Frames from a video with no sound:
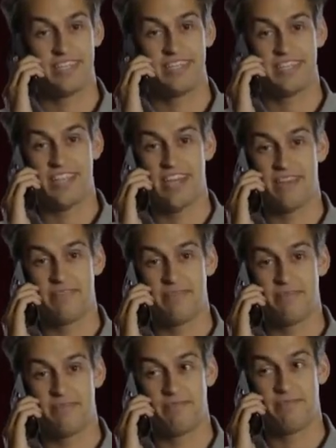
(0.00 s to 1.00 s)
Yeah.
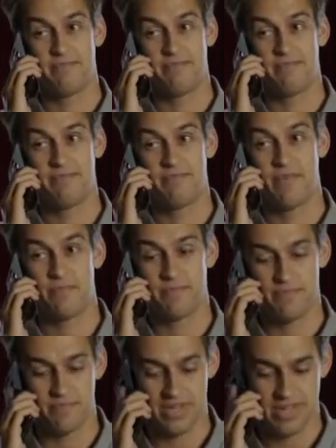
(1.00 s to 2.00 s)

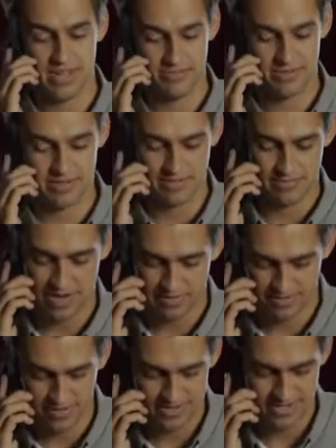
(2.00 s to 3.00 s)
Oh, piece of
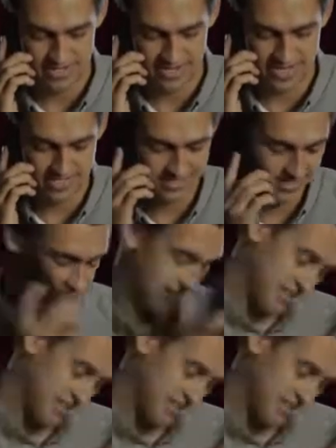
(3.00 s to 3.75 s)
paper, yes.